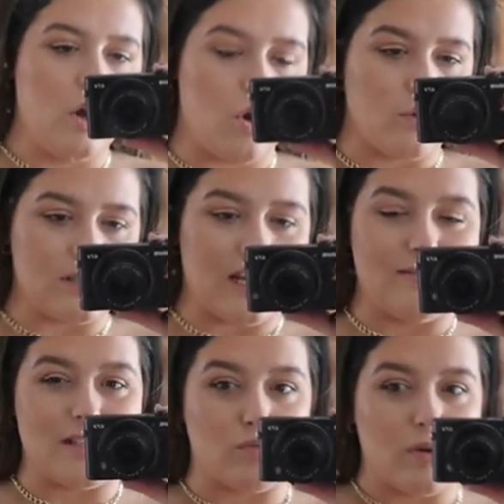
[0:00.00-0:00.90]
long
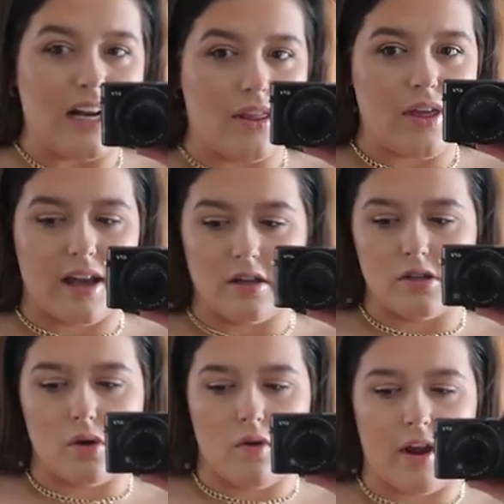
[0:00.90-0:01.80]
sleeves. It's really thick and
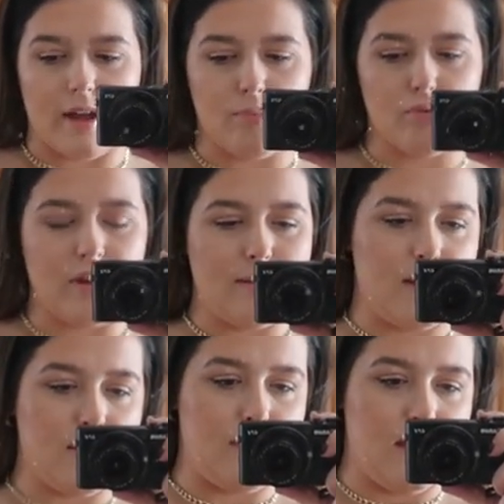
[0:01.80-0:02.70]
sort of like
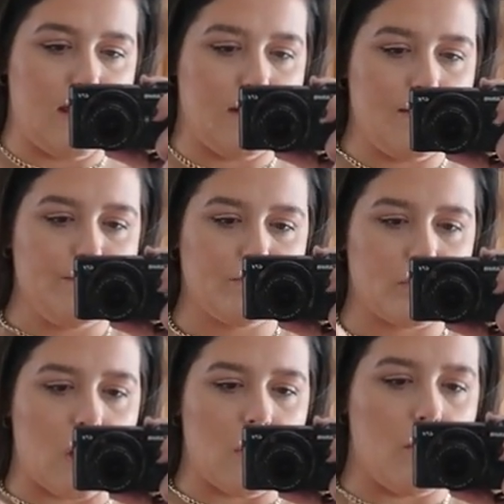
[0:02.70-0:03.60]
premium-y,
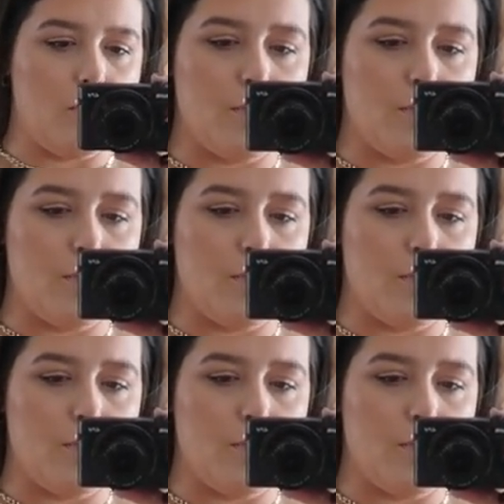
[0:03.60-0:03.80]
a lot more